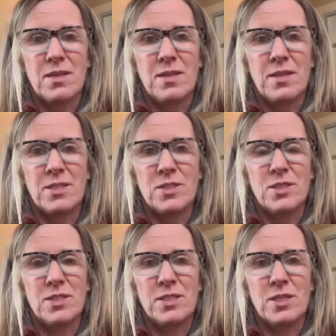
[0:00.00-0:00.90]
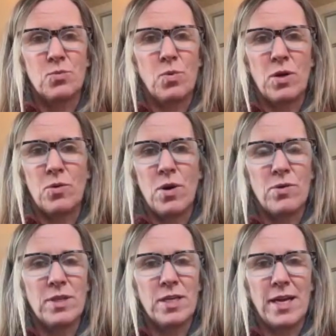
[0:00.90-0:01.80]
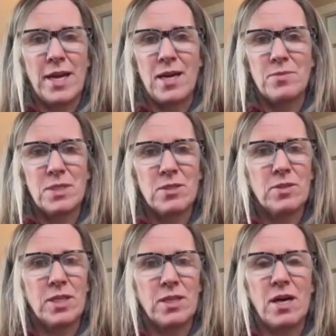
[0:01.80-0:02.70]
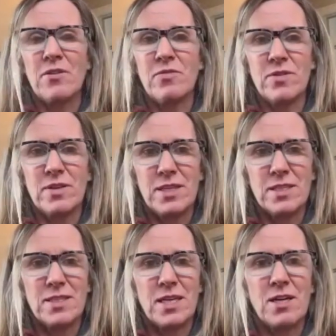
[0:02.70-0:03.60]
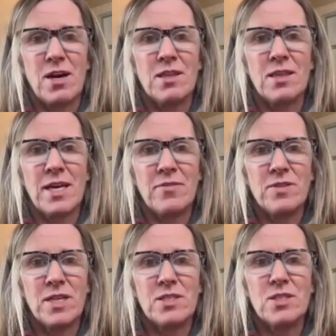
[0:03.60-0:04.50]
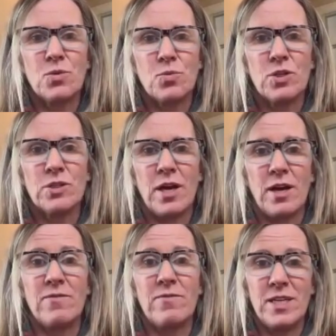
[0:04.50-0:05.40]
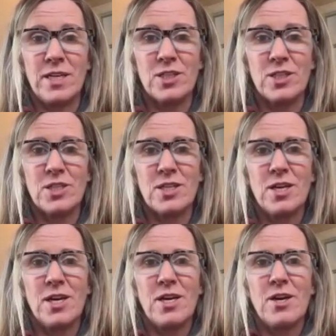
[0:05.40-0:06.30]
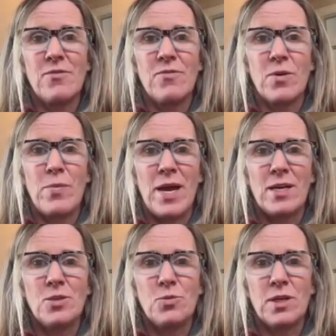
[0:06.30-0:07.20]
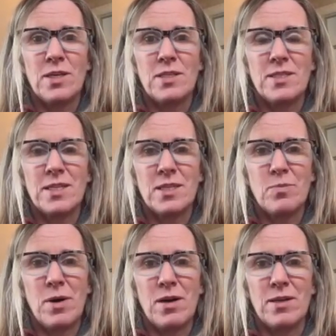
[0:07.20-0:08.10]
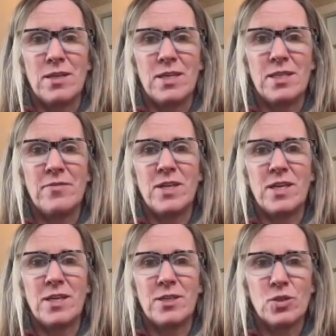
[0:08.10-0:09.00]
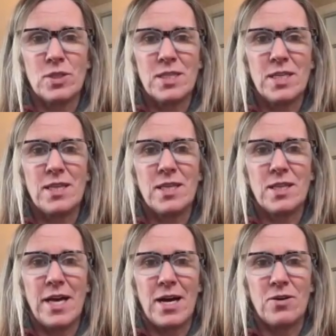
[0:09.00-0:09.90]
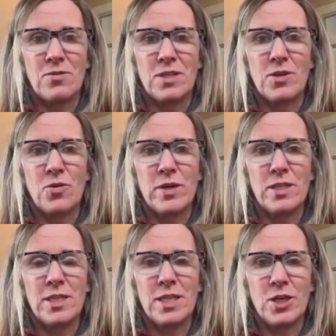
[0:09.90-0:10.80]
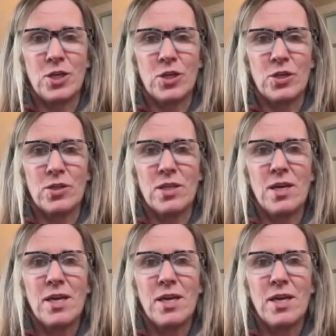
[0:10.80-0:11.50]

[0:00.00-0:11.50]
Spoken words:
there's one quote that I absolutely love that said, God left us the world unfinished for man to work his skill upon. He left the electricity in the cloud, the oil in the earth.